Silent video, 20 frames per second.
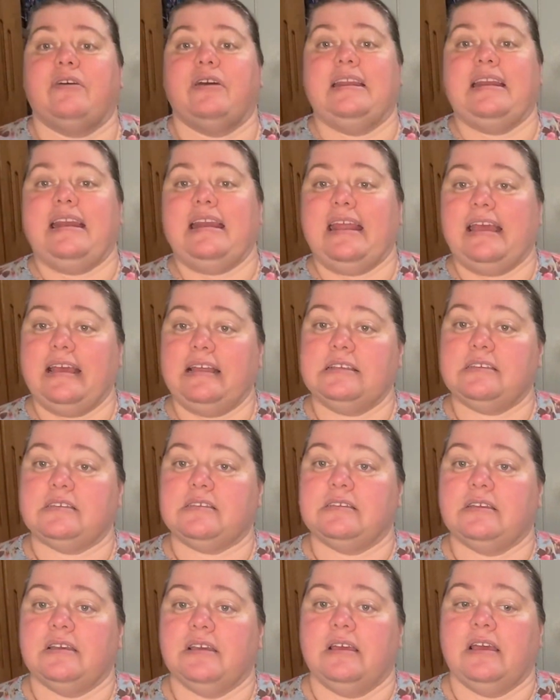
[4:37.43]

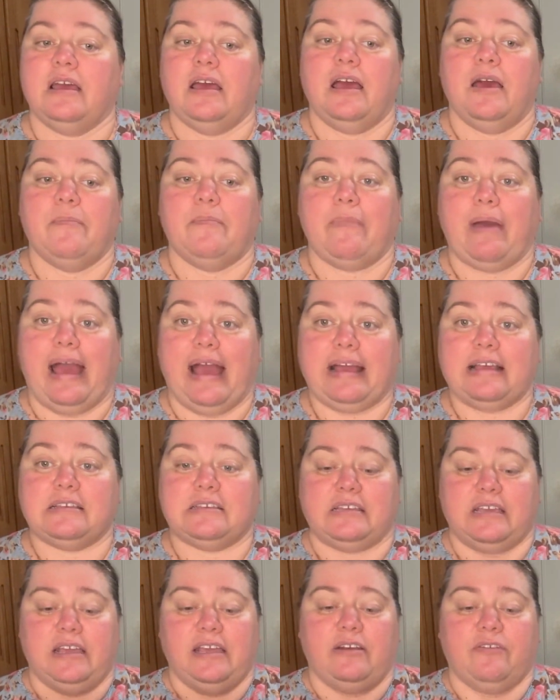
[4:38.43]
Knits
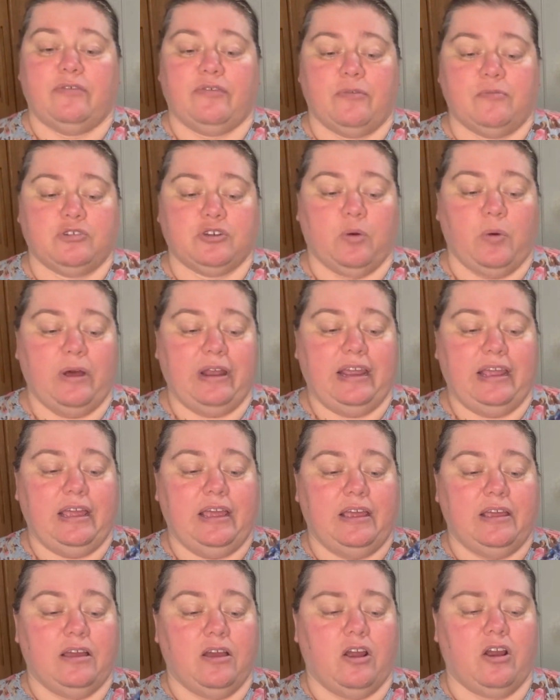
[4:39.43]
magazine from
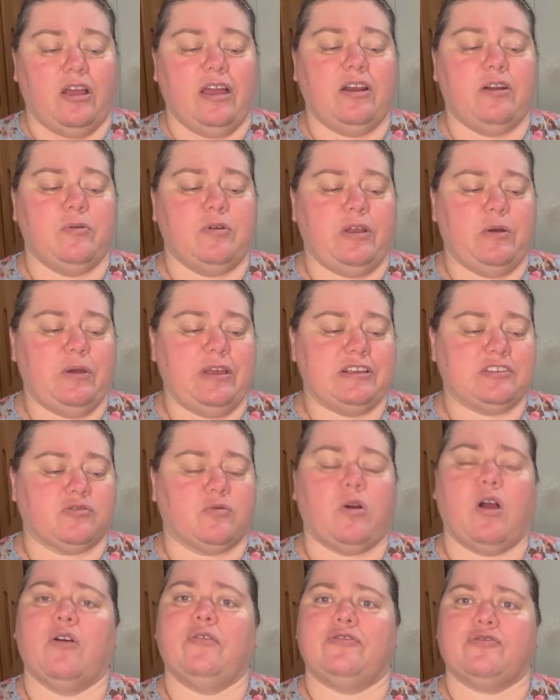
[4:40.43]
Interweave's
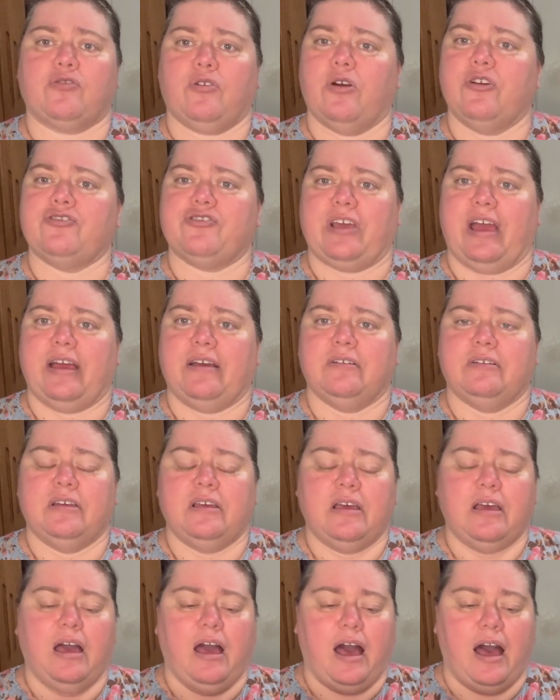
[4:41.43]
Crochet
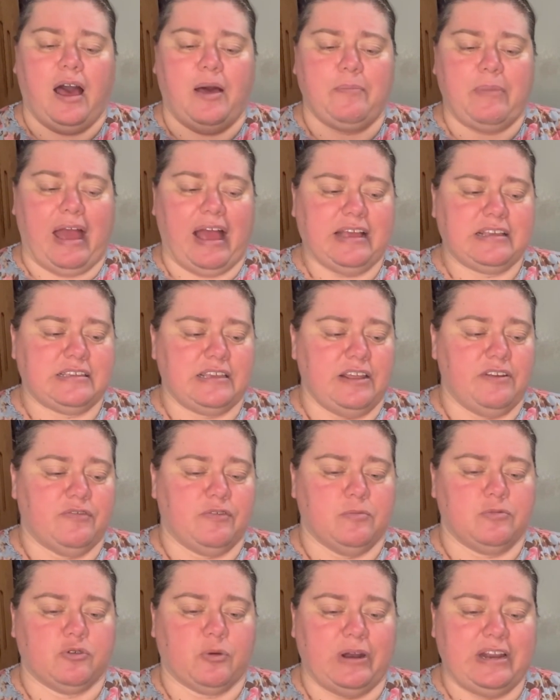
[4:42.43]
magazine
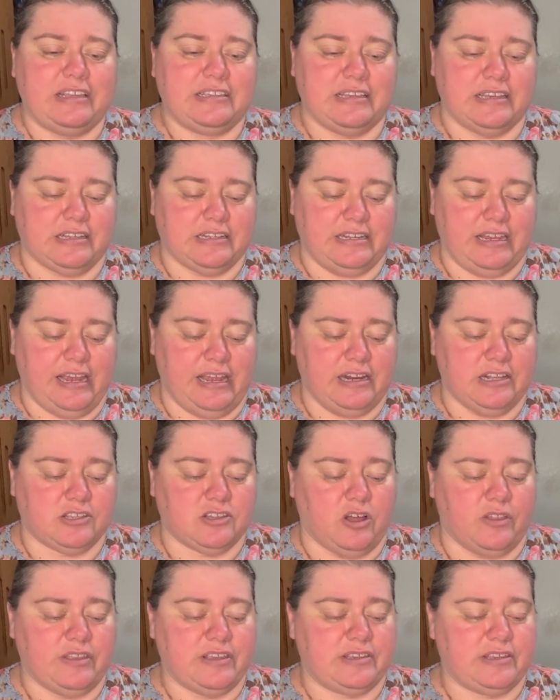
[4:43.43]
from 2016. It's
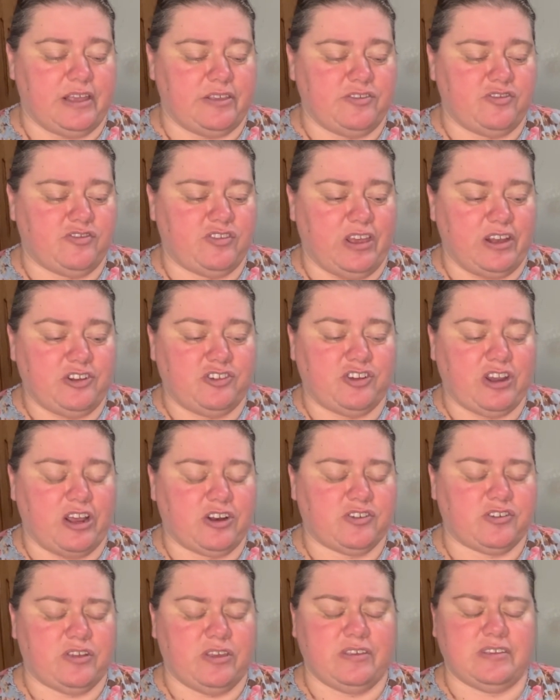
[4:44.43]
called the
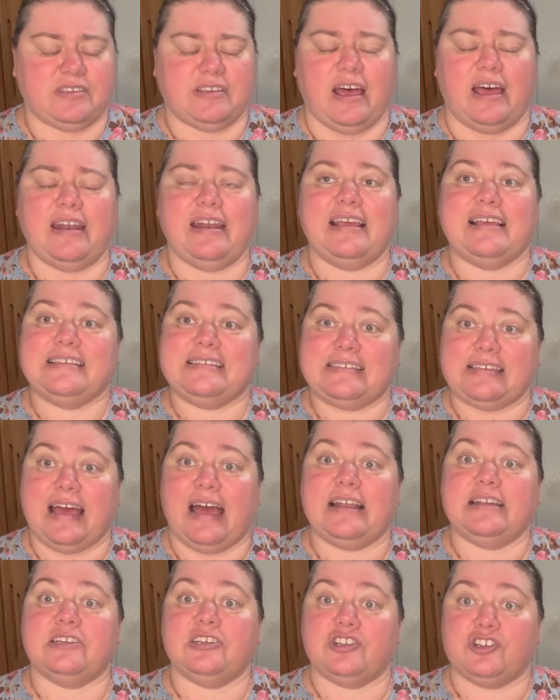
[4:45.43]

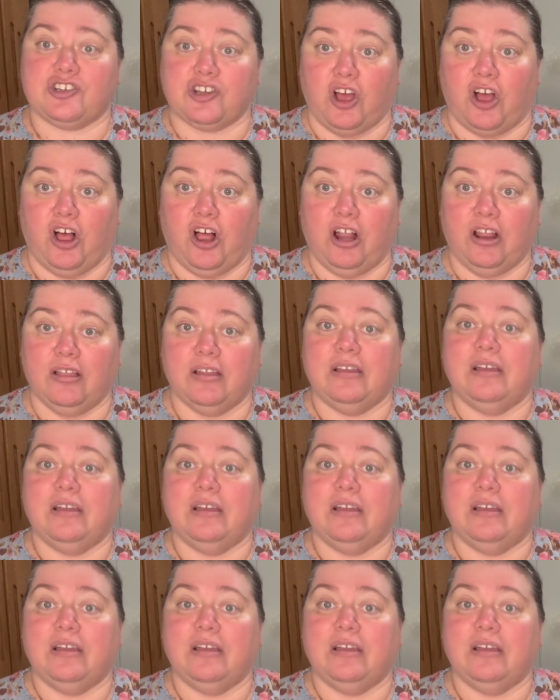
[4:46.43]
Sunset Shawl.